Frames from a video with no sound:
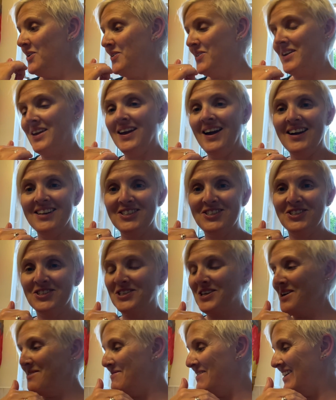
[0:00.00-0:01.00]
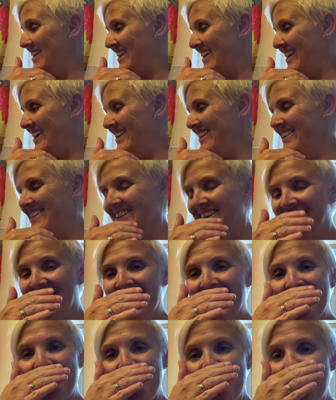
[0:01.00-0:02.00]
cat's just coming again.
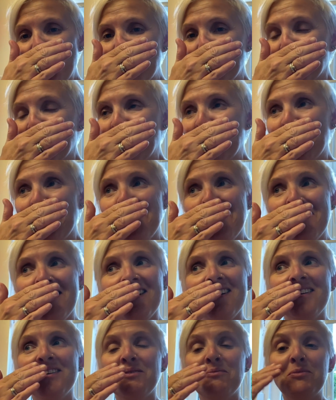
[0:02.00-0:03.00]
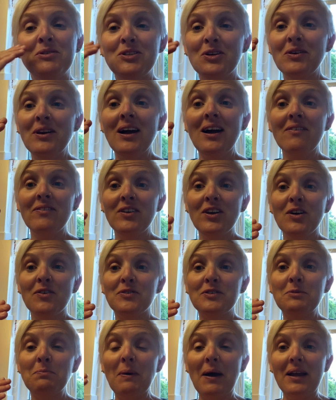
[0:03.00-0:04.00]
We don't have enough
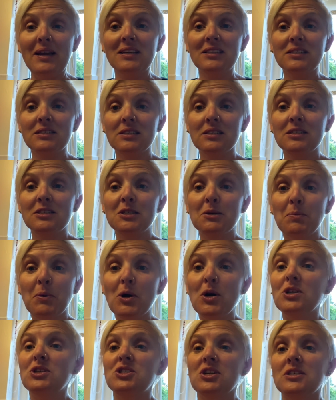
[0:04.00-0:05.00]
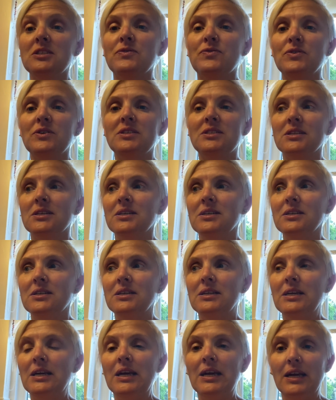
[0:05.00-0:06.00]
space to put a chest freezer
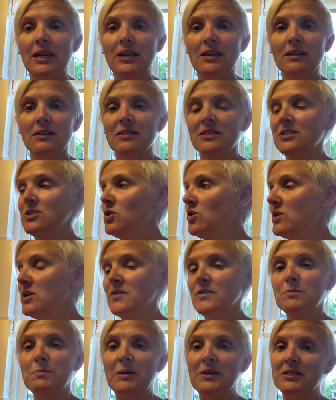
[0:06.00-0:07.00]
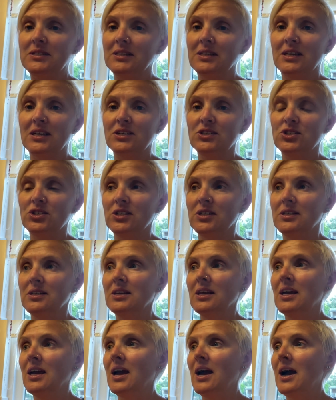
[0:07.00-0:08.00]
in. There's not enough space in the
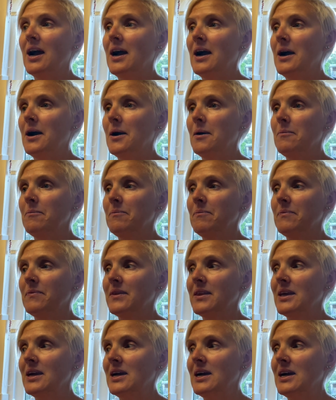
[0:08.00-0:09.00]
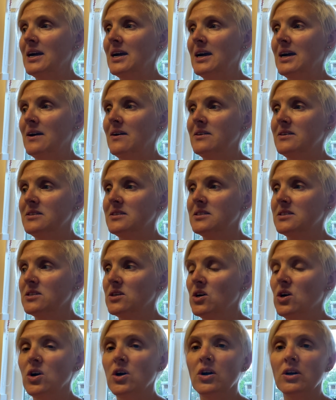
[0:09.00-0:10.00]
kitchen, and
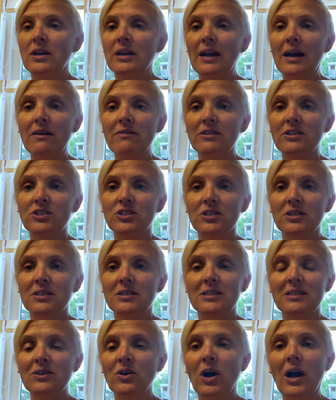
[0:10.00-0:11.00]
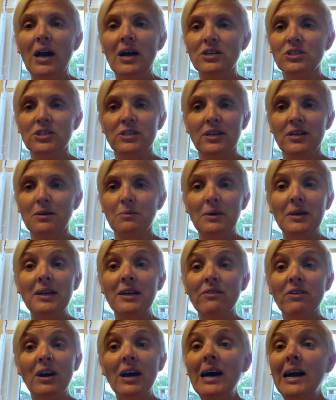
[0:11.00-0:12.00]
our garage is not actually anywhere
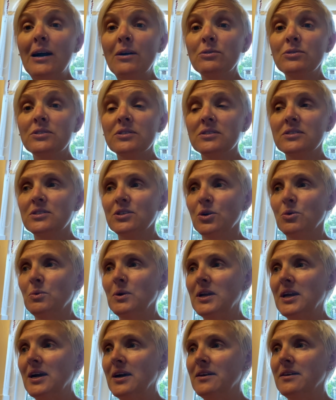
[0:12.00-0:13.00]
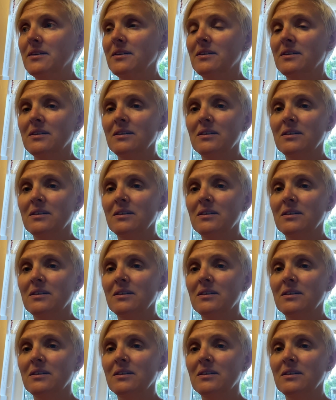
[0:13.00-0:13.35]
near our house, so we can't